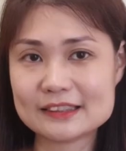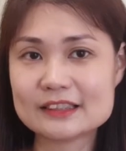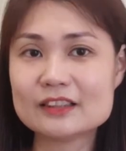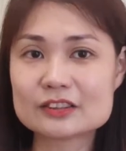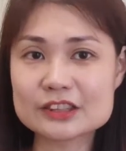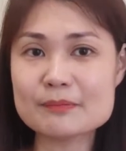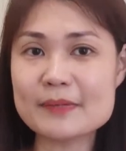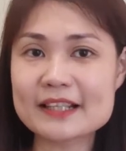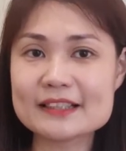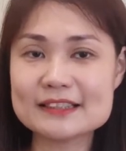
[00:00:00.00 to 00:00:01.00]
The Longchamp
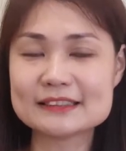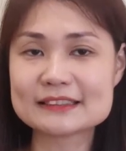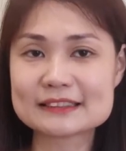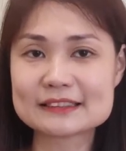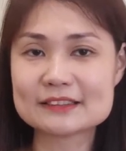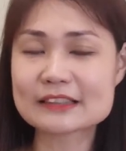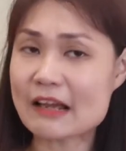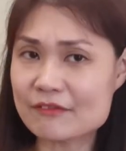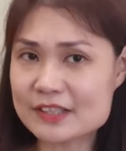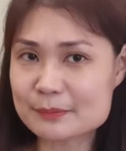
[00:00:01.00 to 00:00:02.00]
bag is
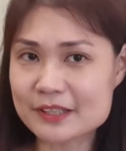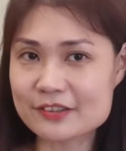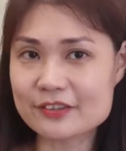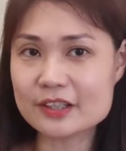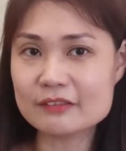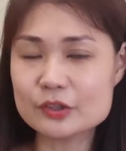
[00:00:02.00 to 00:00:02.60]
canvas material.